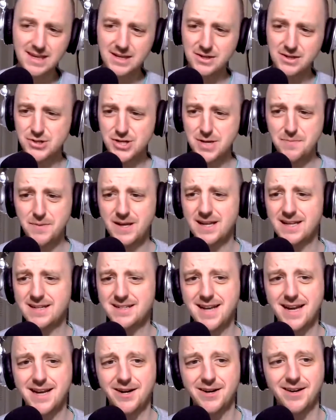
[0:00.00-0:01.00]
shipping
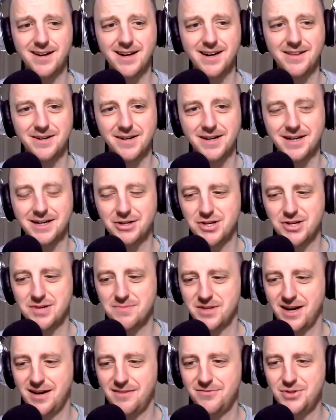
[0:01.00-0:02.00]
container and they're getting
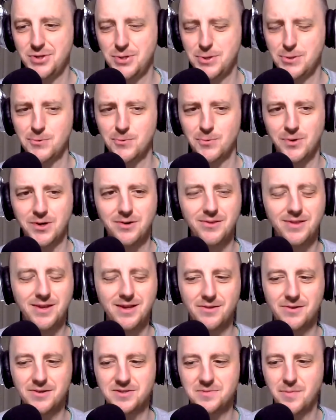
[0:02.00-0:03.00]
shipped off to one or the
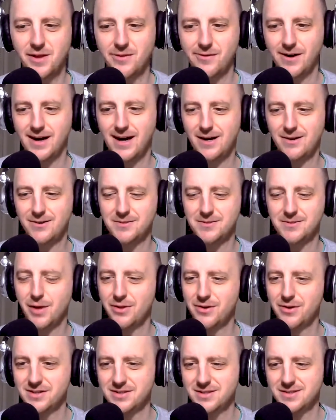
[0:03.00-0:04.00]
other's
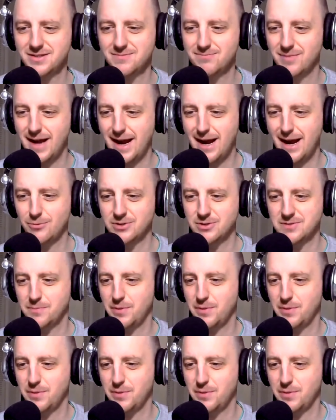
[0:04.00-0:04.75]
mother's house,